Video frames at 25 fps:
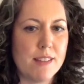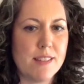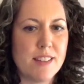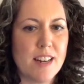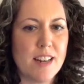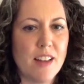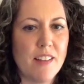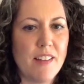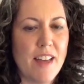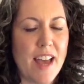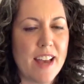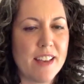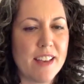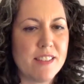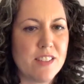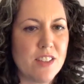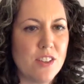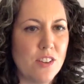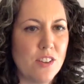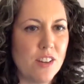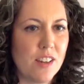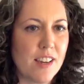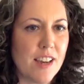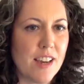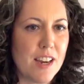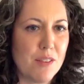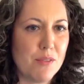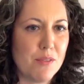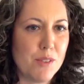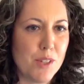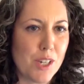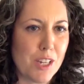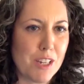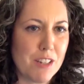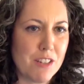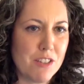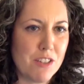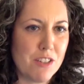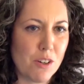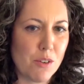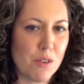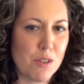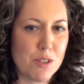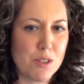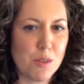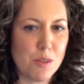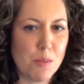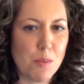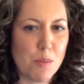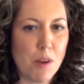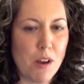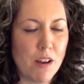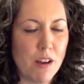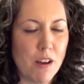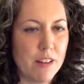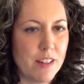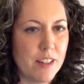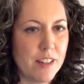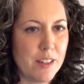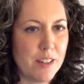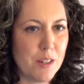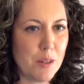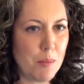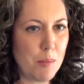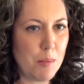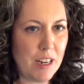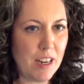And I'll ask you to kind of look into your crystal ball a little bit.